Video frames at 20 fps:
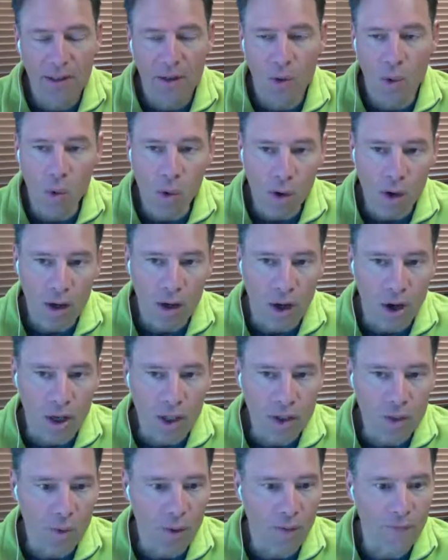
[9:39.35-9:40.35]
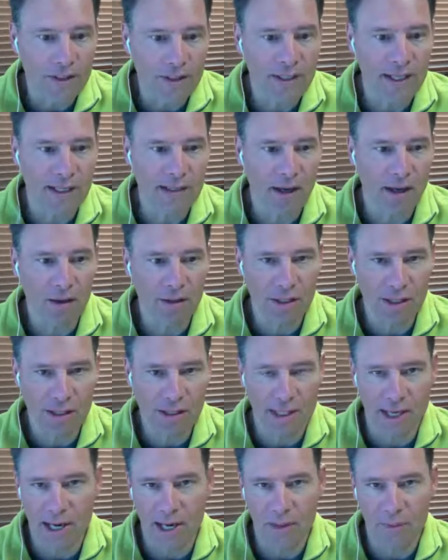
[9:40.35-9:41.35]
Or are you on the technology
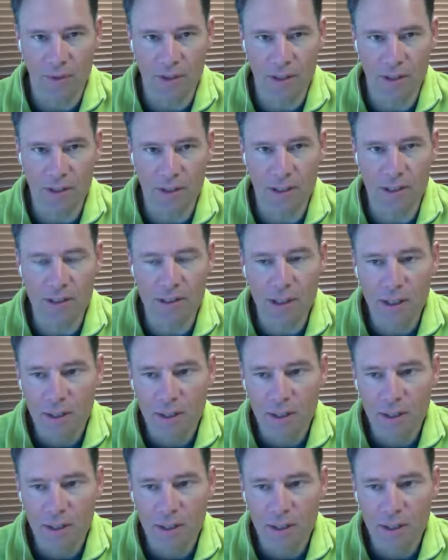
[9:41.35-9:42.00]
side, which is,